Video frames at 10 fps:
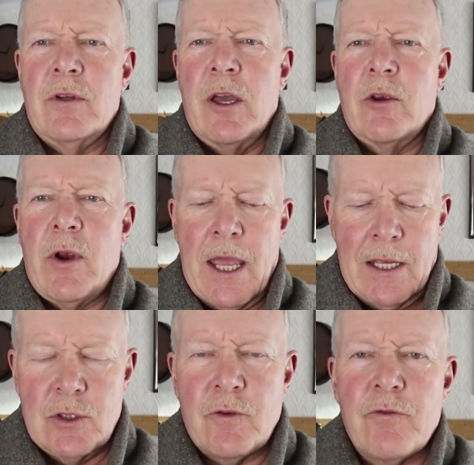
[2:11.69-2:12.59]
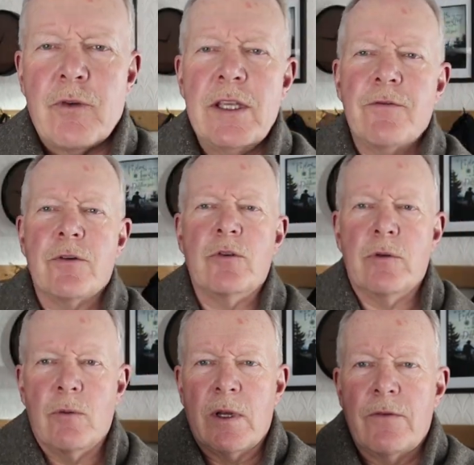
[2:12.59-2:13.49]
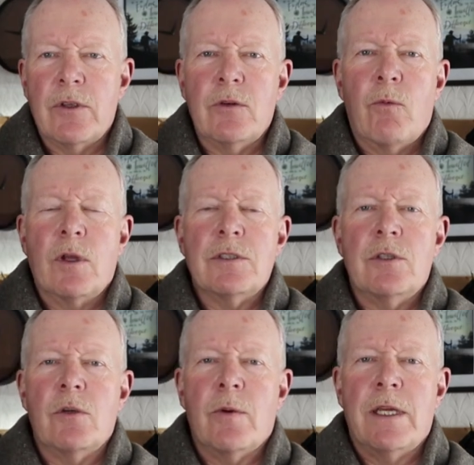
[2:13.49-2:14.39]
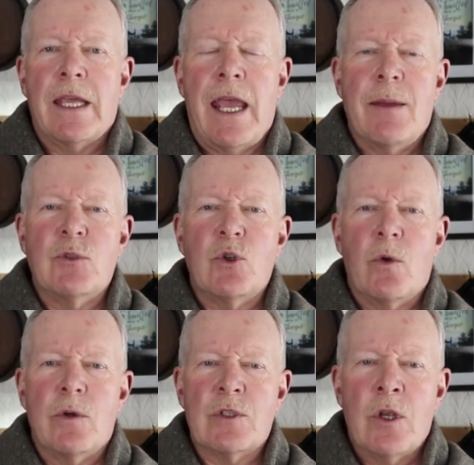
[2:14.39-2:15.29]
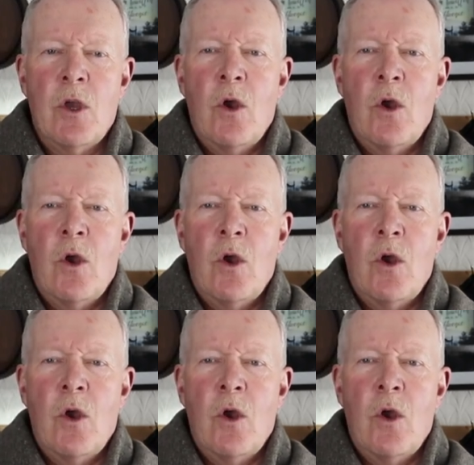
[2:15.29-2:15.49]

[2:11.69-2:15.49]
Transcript: Now your hands are free for doing whatever you want to do, any camp chores